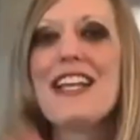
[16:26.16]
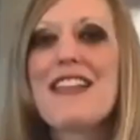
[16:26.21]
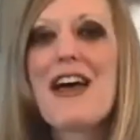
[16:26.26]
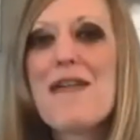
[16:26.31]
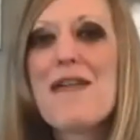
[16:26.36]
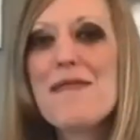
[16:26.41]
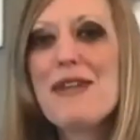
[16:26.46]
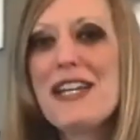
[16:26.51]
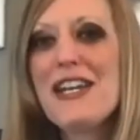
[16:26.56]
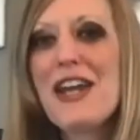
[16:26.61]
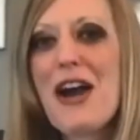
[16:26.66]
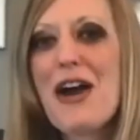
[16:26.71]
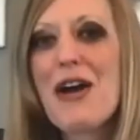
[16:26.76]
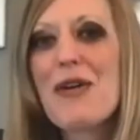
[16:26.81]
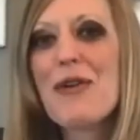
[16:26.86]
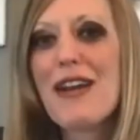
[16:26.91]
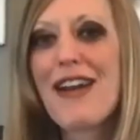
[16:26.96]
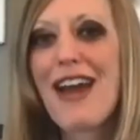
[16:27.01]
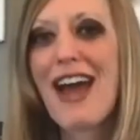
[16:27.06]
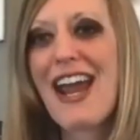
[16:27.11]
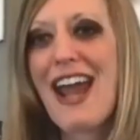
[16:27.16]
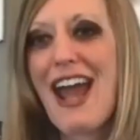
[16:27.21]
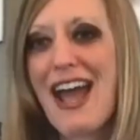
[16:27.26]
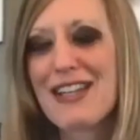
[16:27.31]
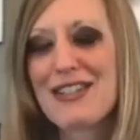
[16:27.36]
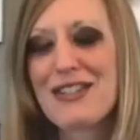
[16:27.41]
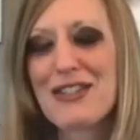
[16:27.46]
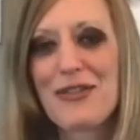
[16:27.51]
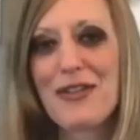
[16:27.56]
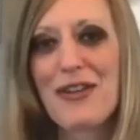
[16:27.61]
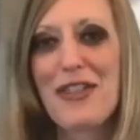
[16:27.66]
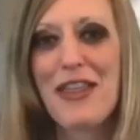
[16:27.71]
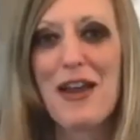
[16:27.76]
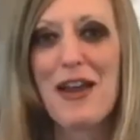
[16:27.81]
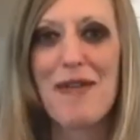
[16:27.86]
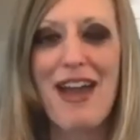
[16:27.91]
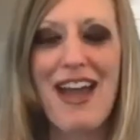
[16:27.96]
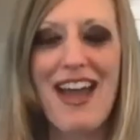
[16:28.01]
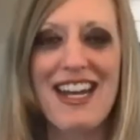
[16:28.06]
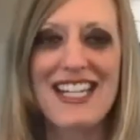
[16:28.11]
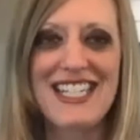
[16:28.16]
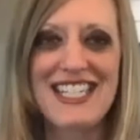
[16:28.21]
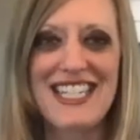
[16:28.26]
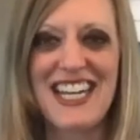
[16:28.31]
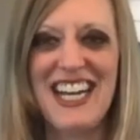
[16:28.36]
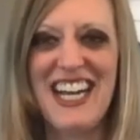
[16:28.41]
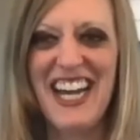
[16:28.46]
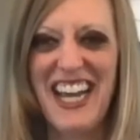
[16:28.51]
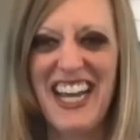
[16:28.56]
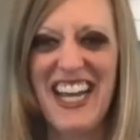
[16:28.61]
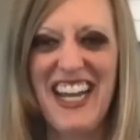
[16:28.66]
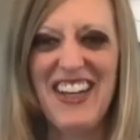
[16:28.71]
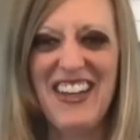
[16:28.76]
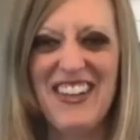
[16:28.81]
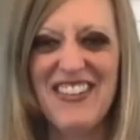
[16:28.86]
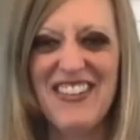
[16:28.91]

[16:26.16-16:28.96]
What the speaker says: let me know when I asked for them ahead of time.